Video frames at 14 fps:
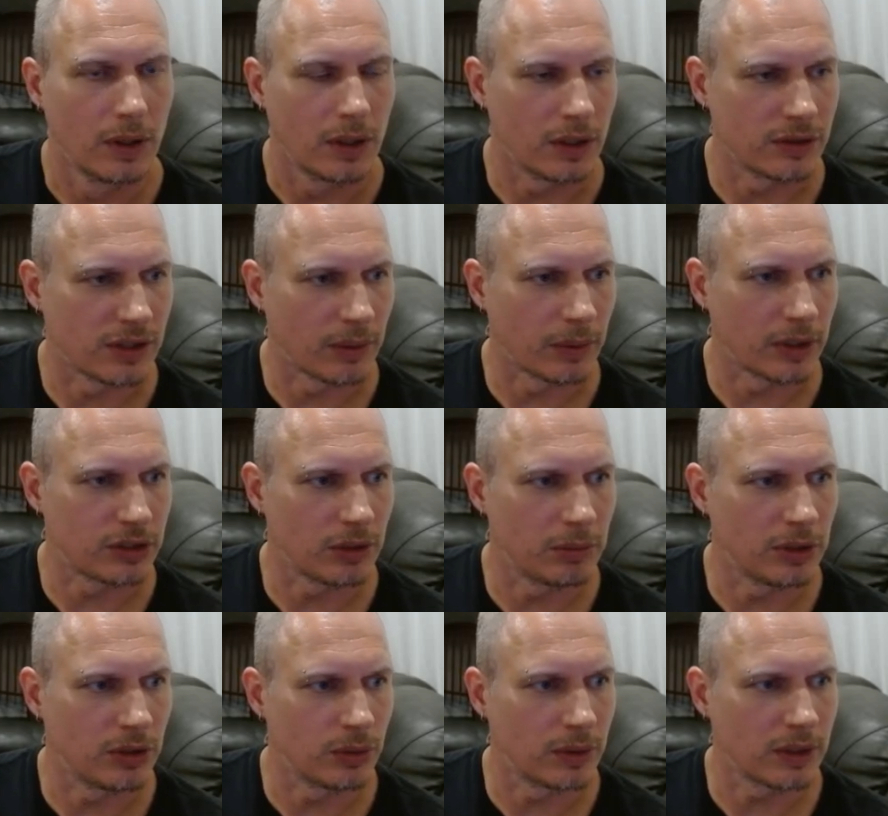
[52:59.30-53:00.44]
Is that what I should be
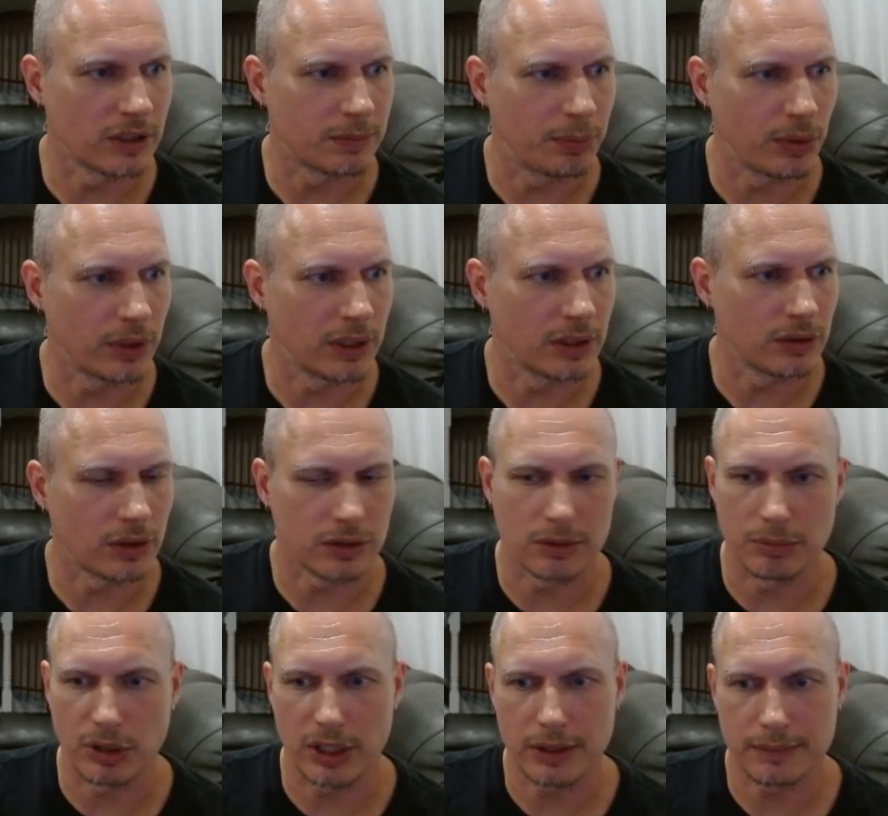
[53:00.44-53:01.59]
doing? Is putting in Dr.
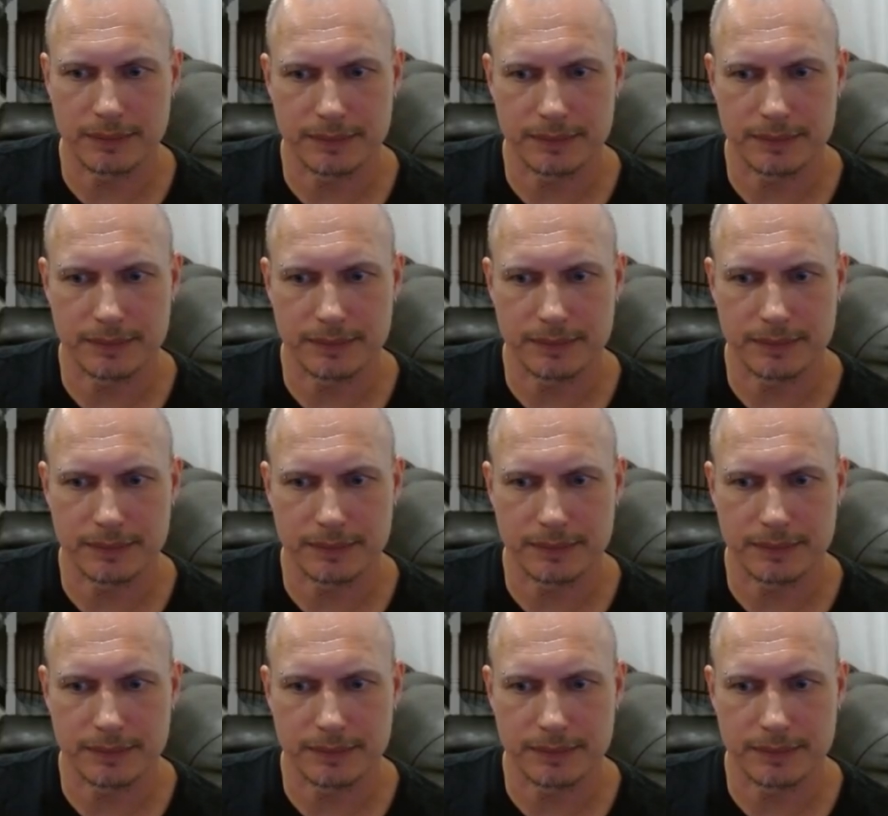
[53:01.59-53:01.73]
Blight?